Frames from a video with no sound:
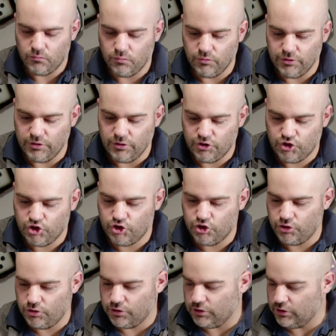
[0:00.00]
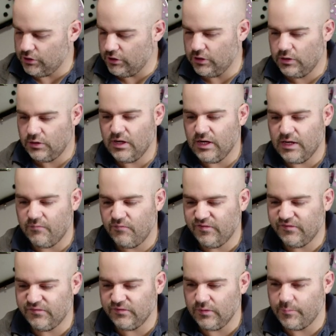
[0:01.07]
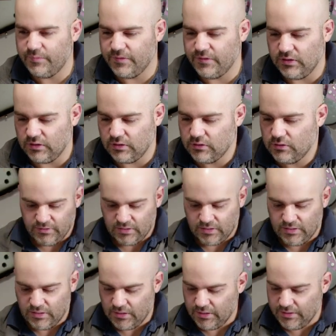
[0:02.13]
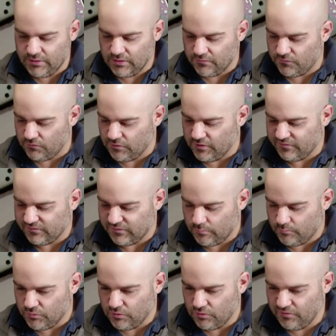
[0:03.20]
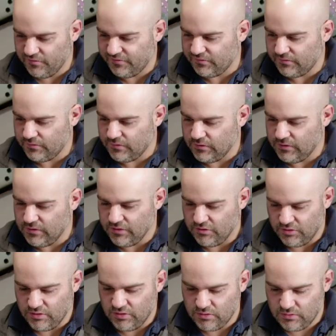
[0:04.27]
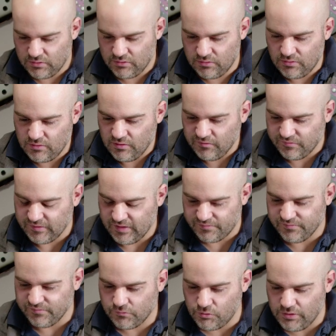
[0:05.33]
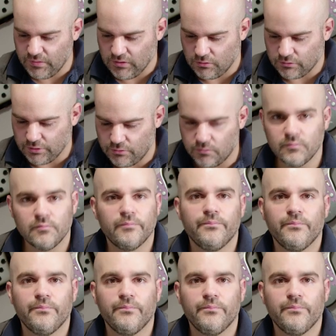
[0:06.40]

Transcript: we should have something that kind of resembles the Assassin's Creed logo.